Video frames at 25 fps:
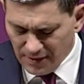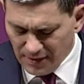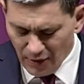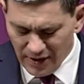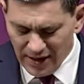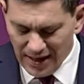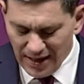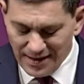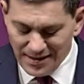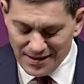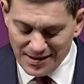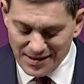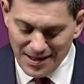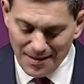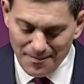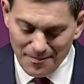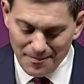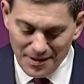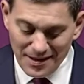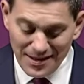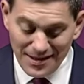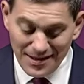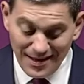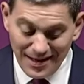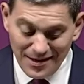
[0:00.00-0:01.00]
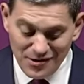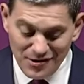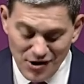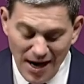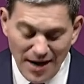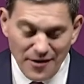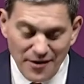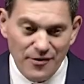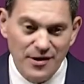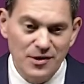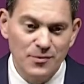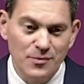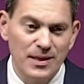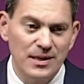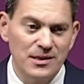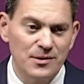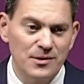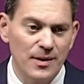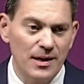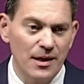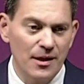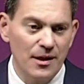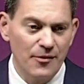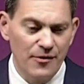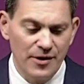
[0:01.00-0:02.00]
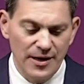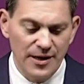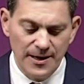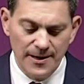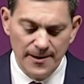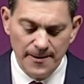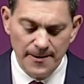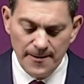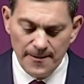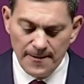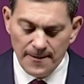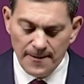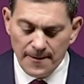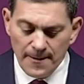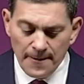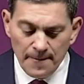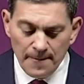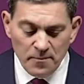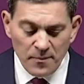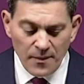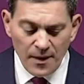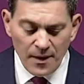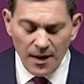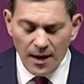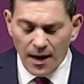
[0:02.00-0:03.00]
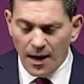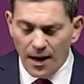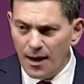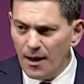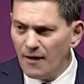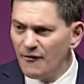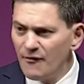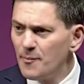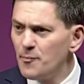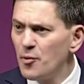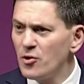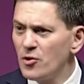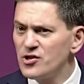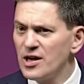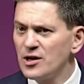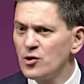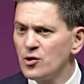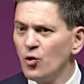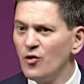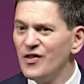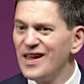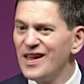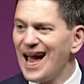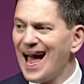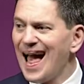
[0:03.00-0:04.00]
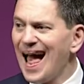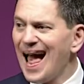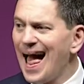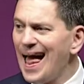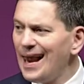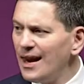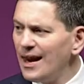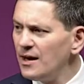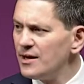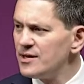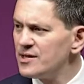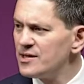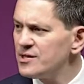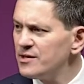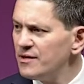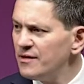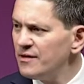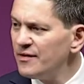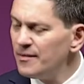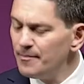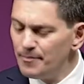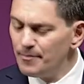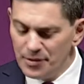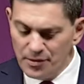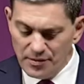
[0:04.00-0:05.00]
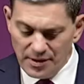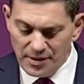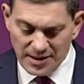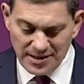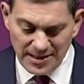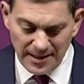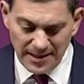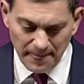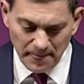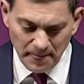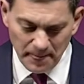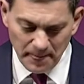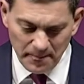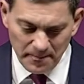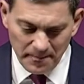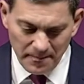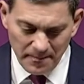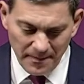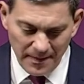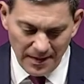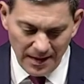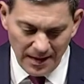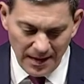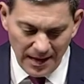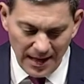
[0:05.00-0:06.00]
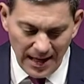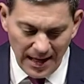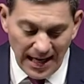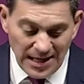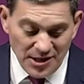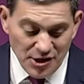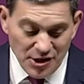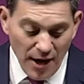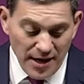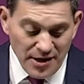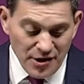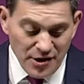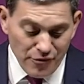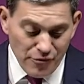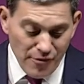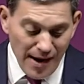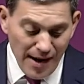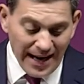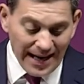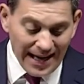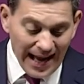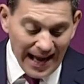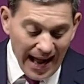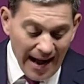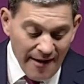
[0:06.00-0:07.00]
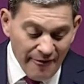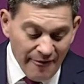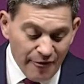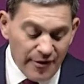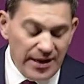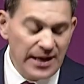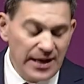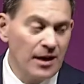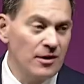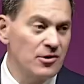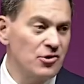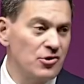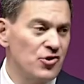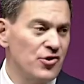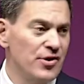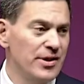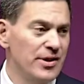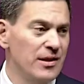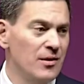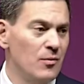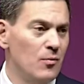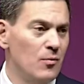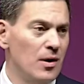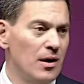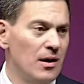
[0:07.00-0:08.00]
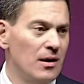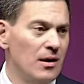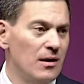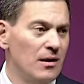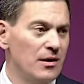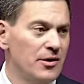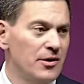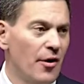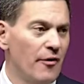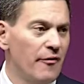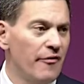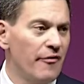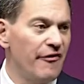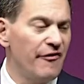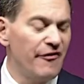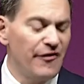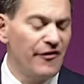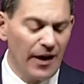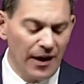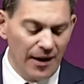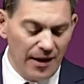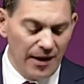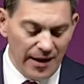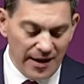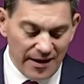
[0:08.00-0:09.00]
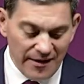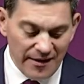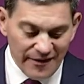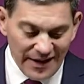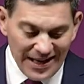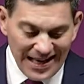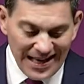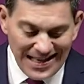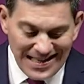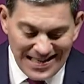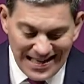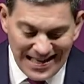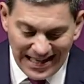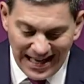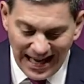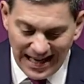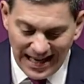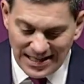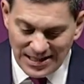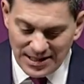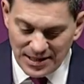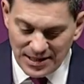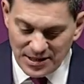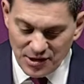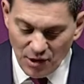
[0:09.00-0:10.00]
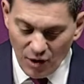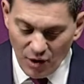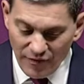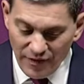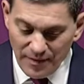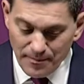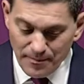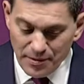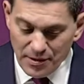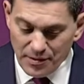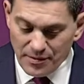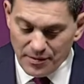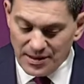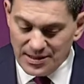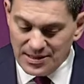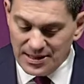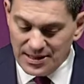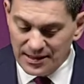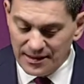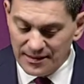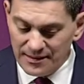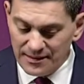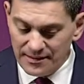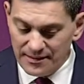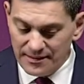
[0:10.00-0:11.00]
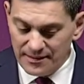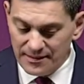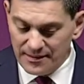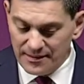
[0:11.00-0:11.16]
not yet in December, in, in January 2023, uh, of a project called the Atlas of Impunity it's going to rank every country in the world on five indicators of impunity